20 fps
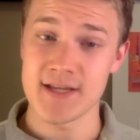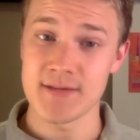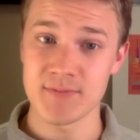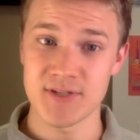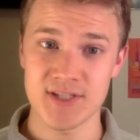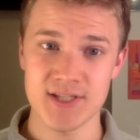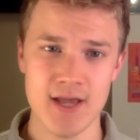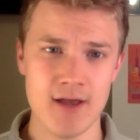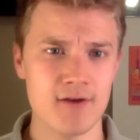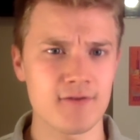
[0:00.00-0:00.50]

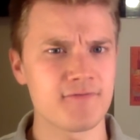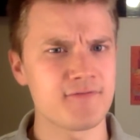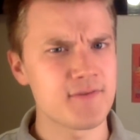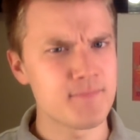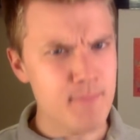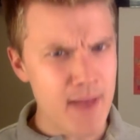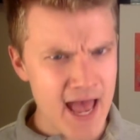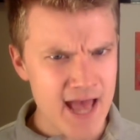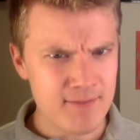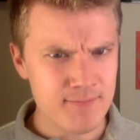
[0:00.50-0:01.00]
himself, the
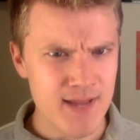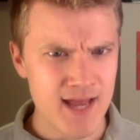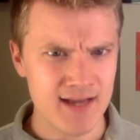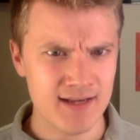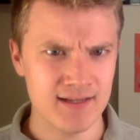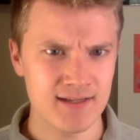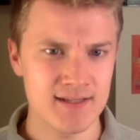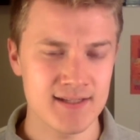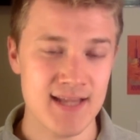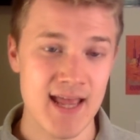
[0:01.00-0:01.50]

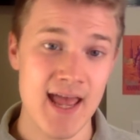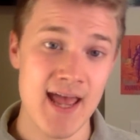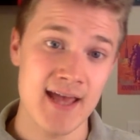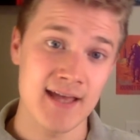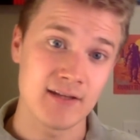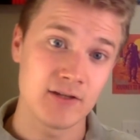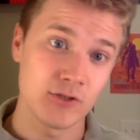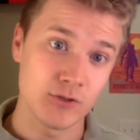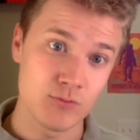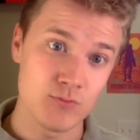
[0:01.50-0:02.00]
madman in his
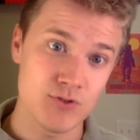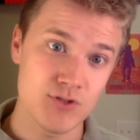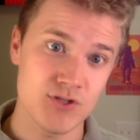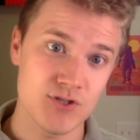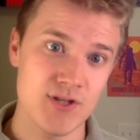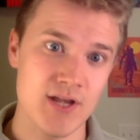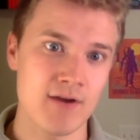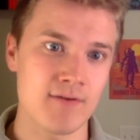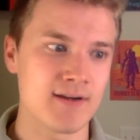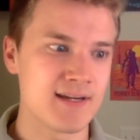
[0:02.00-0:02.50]
head, Luz
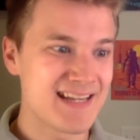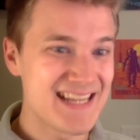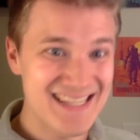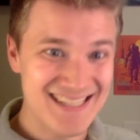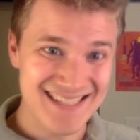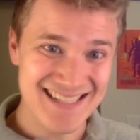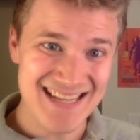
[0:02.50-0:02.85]
Theron, his